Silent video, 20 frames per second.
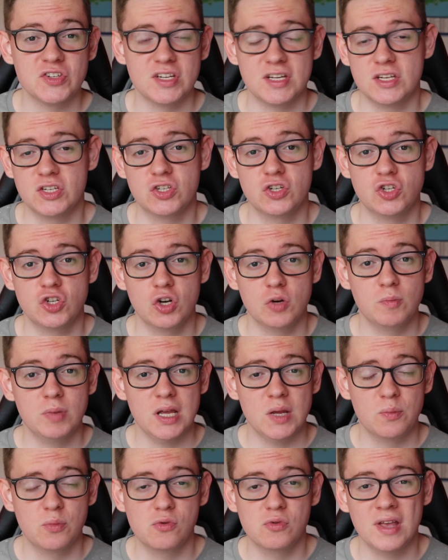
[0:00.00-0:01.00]
seeing such young
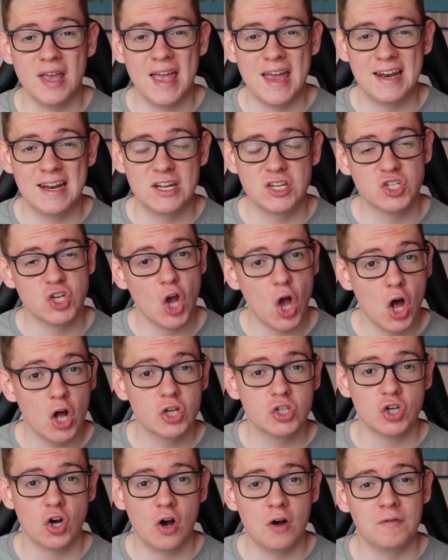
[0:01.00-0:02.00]
people getting in
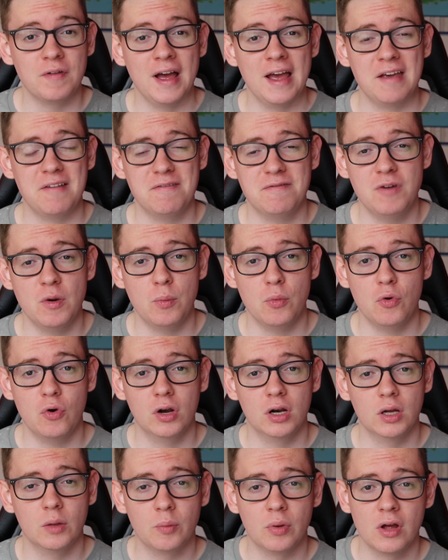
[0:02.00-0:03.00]
charge of a football
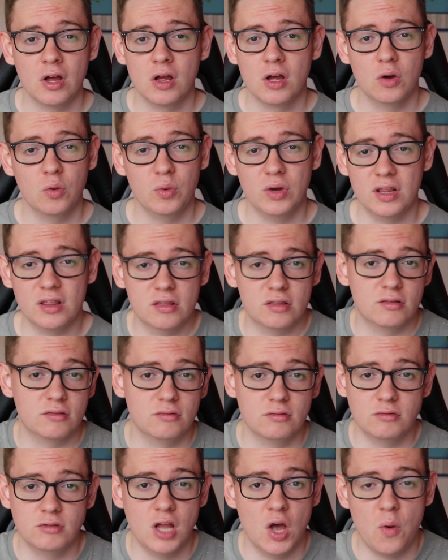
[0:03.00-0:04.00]
club with
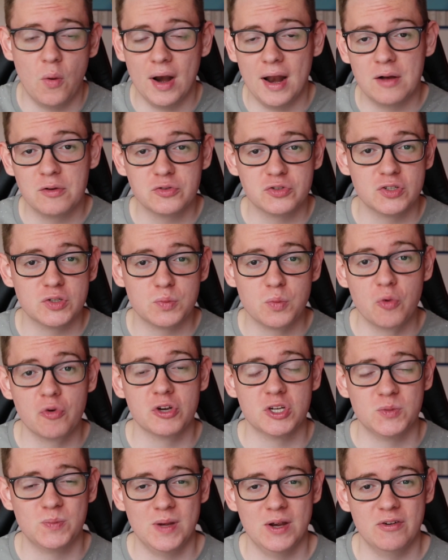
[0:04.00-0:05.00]
no one else that's more
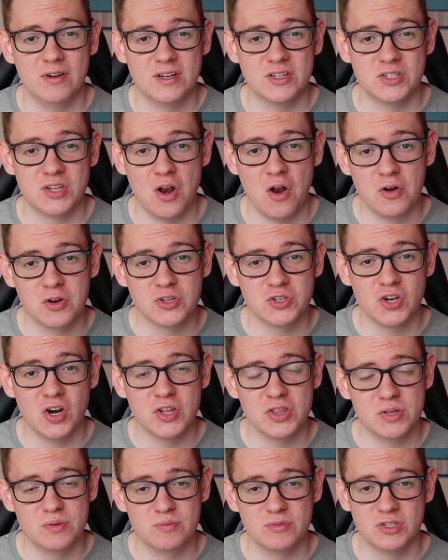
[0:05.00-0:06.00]
experienced
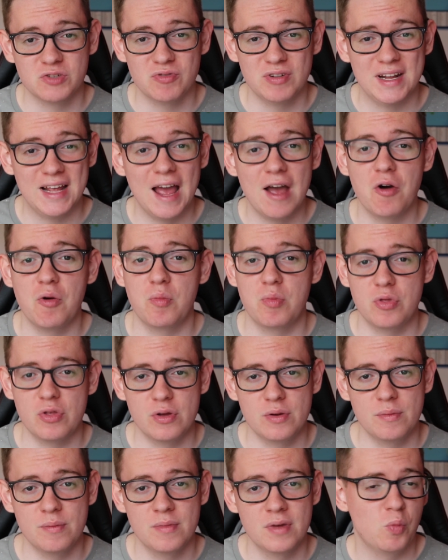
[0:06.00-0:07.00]
alongside them to really help
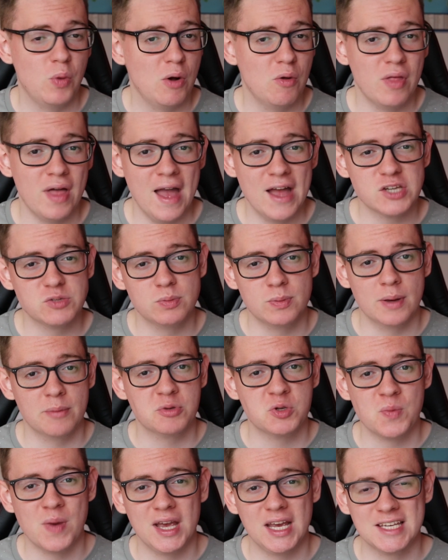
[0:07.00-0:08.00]
them. Will they actually be
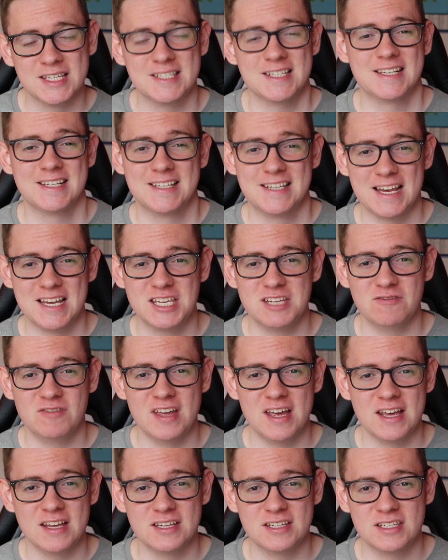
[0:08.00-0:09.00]
able to make a success of
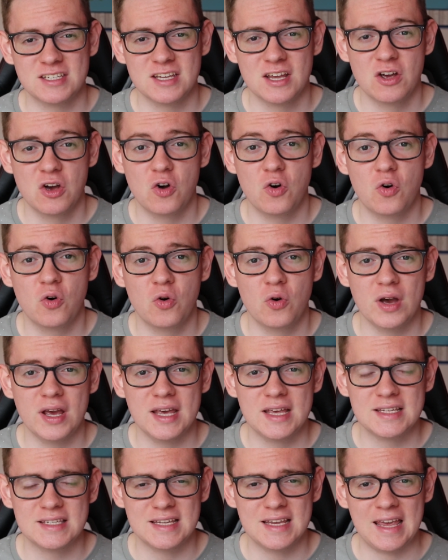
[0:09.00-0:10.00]
this, or
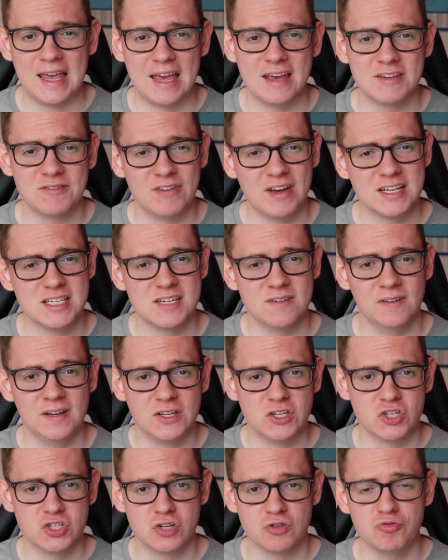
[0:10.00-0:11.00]
is it effectively
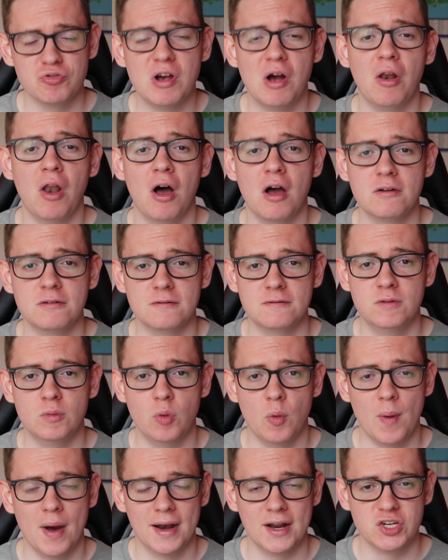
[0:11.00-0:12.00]
just a real life
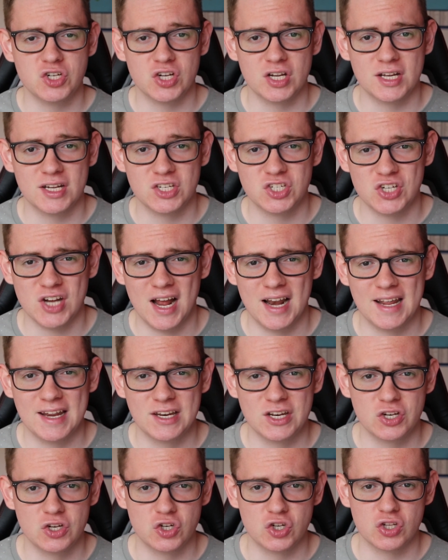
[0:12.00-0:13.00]
football manager
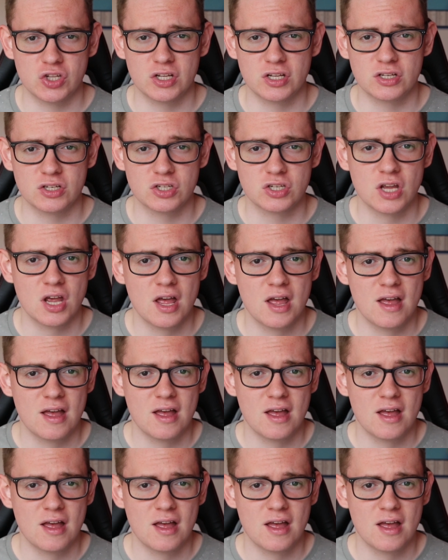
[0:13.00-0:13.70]
challenge that's